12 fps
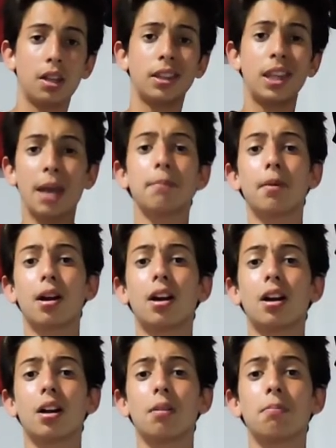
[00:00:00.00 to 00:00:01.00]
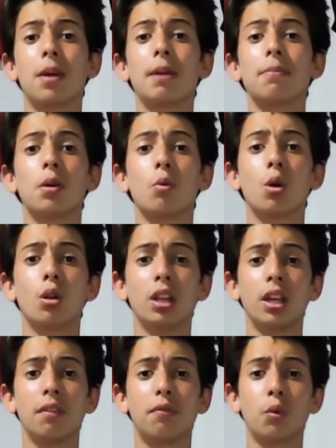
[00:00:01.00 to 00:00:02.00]
Neymar maybe will
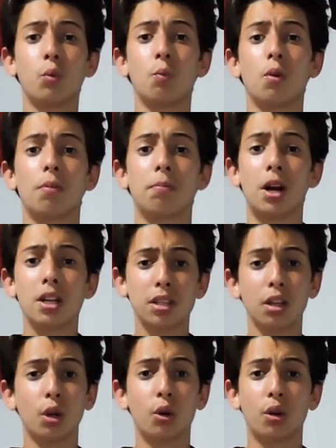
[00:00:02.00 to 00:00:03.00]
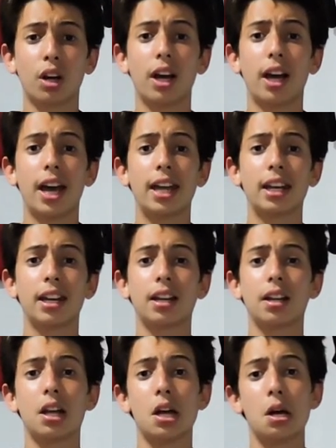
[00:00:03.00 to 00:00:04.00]
leave Barcelona and
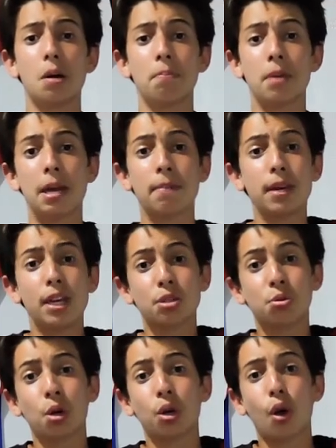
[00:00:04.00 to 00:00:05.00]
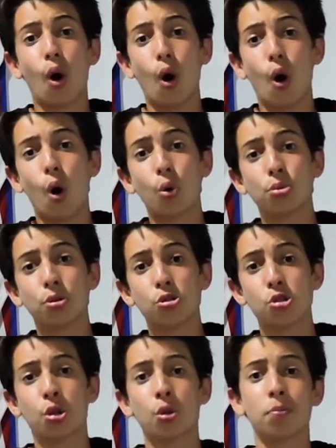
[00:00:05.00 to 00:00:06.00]
maybe he's going also
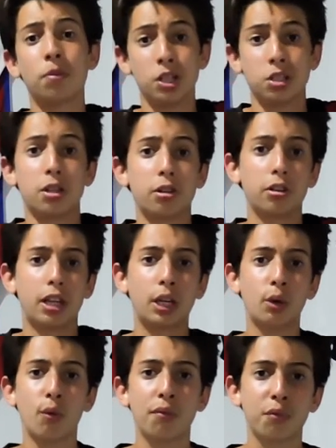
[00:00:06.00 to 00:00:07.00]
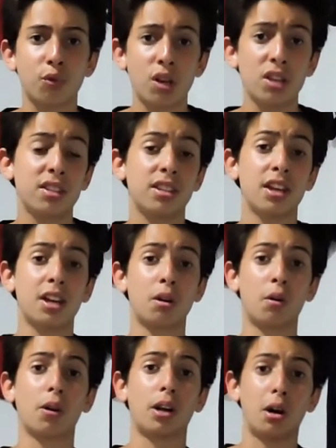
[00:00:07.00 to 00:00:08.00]
to Manchester United with Cristiano
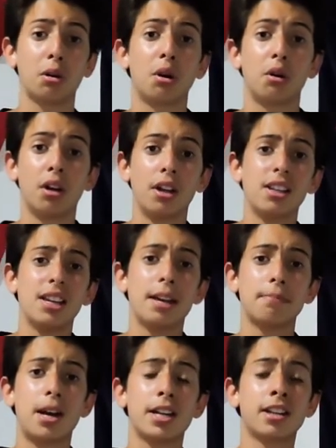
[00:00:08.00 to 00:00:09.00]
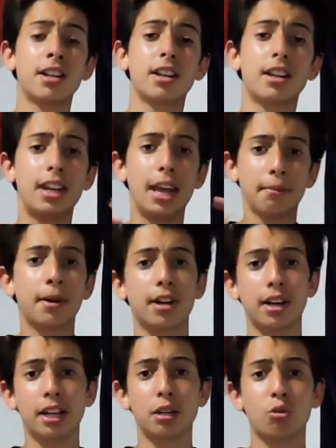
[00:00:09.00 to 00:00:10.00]
Ronaldo. Imagine Neymar
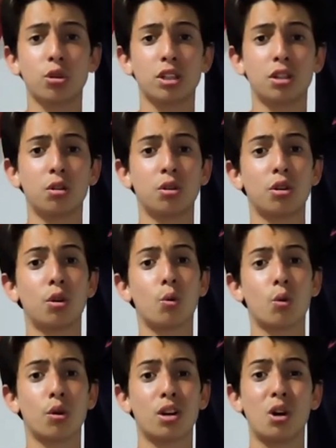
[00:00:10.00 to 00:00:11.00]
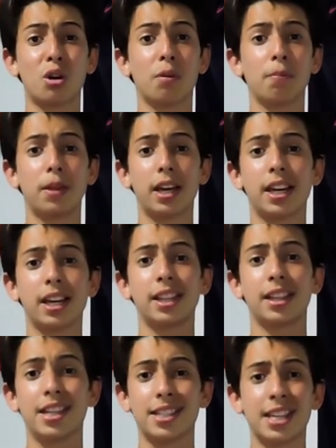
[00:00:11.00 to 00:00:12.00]
and Cristiano Ronaldo playing
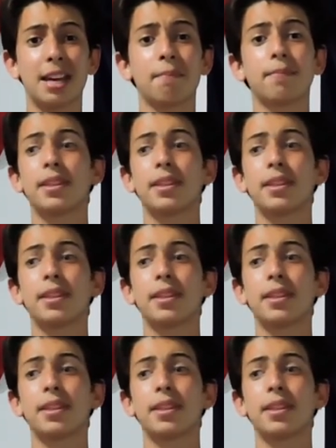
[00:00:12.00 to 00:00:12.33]
in the same